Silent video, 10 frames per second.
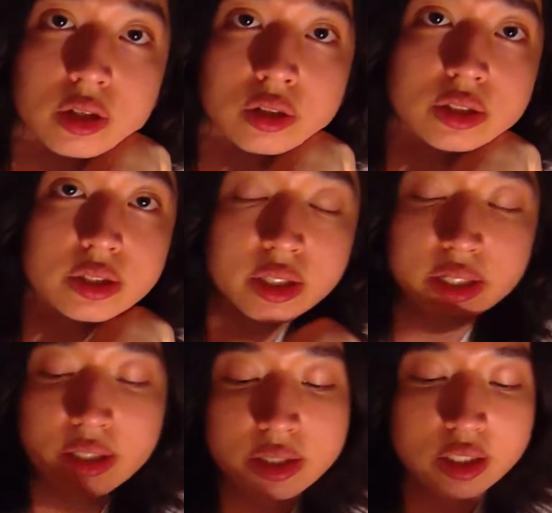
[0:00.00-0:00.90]

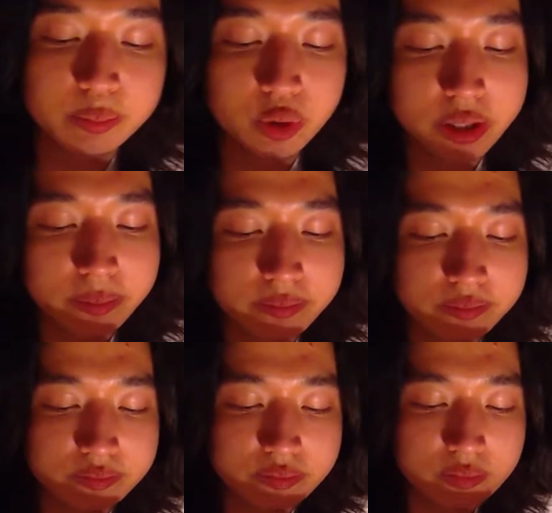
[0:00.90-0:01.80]
honestly, at this point,
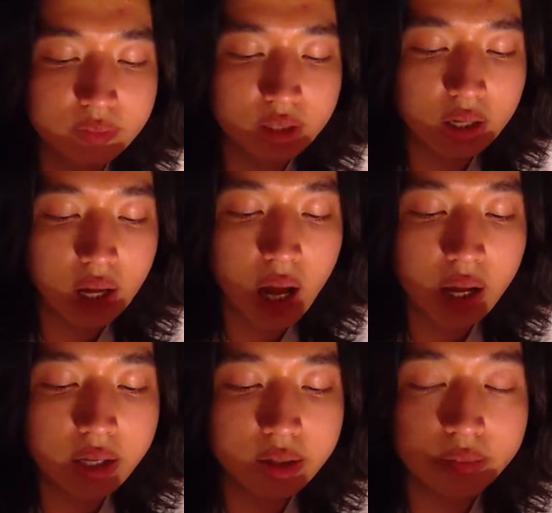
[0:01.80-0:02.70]

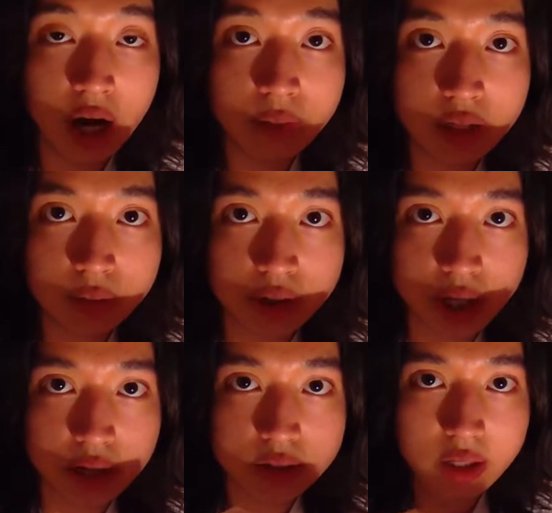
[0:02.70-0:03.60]
I really want to
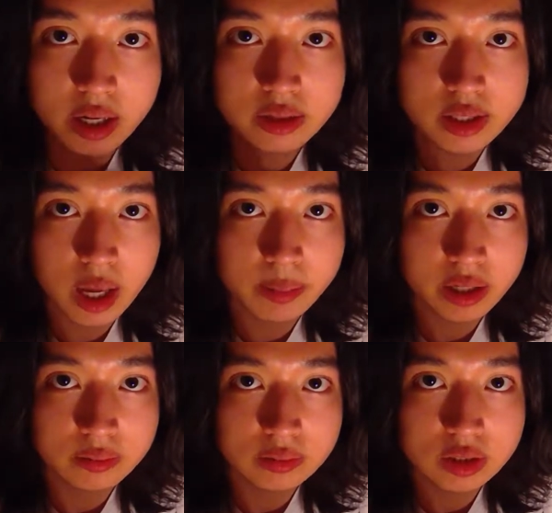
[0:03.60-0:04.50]
get into like
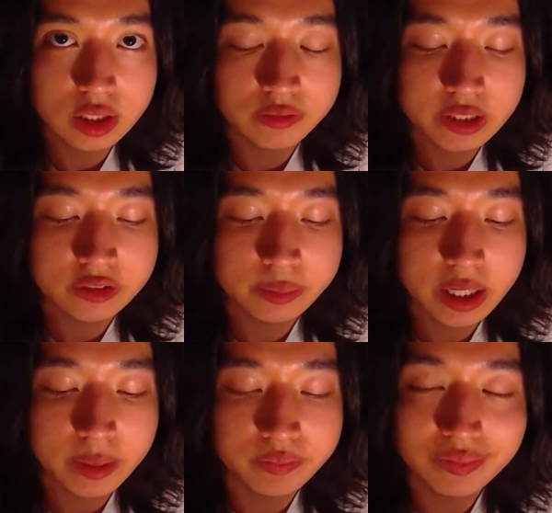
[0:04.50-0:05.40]
DMing to see if it's for
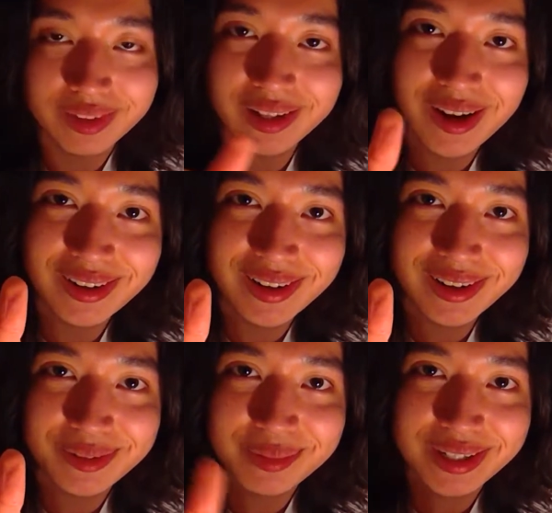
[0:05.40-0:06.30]
me. Kind of
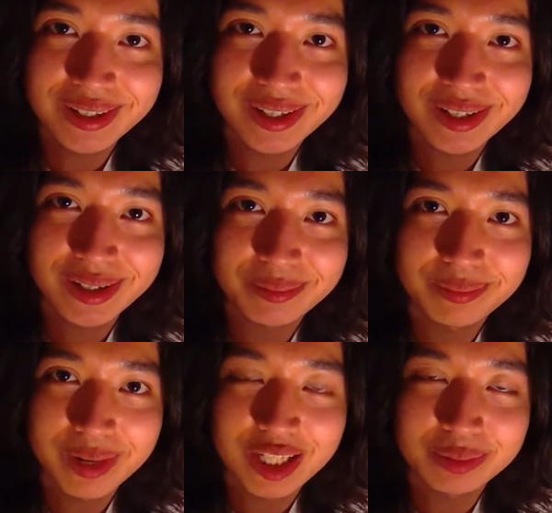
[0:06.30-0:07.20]
like my
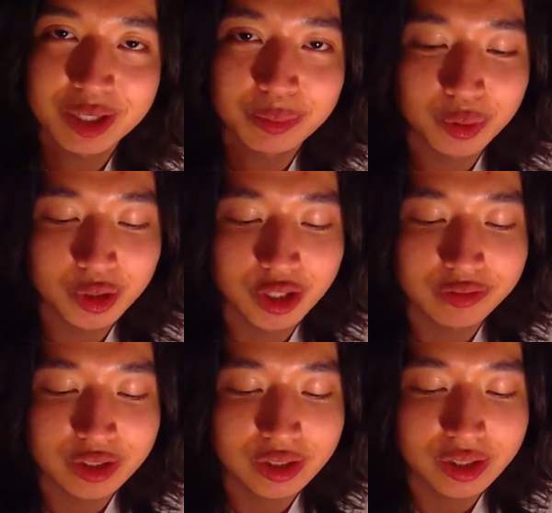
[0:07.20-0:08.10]
placement abroad
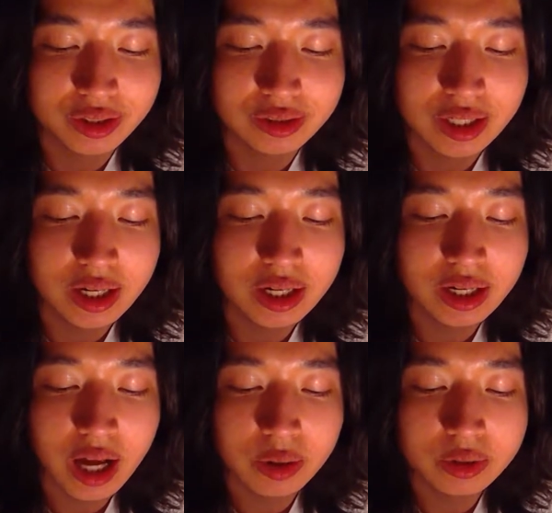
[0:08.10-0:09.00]
over in Toulouse.
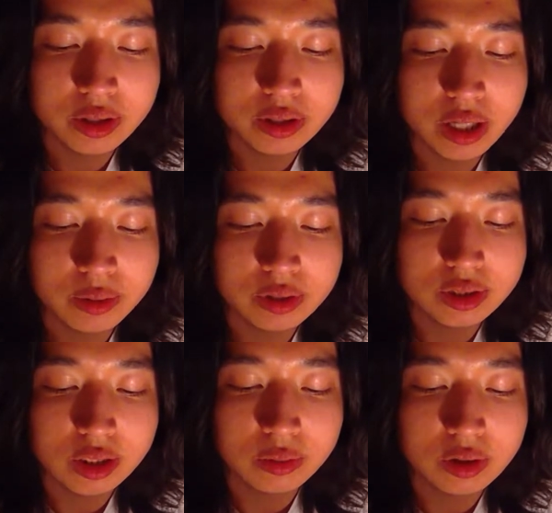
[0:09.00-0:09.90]
I wanna
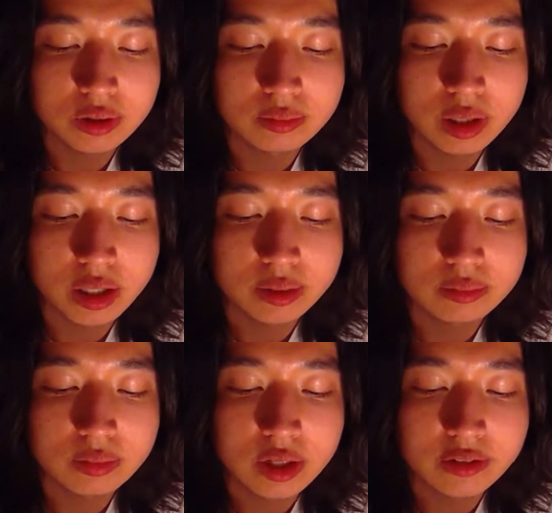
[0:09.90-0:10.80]
see what like
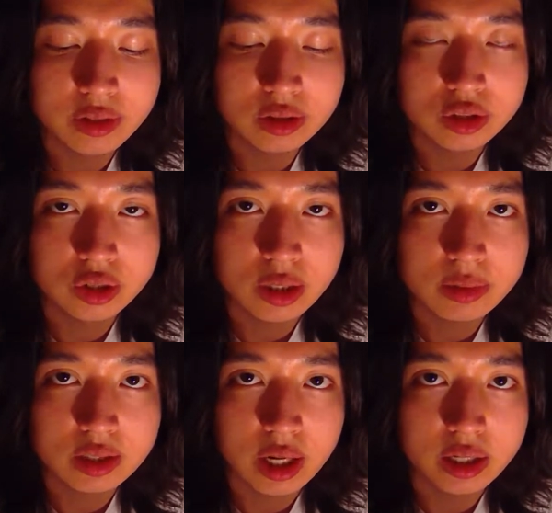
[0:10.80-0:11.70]
living the dream
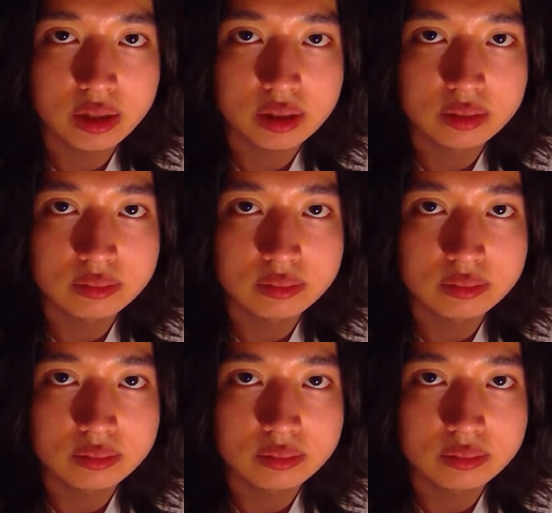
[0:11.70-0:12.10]
is like.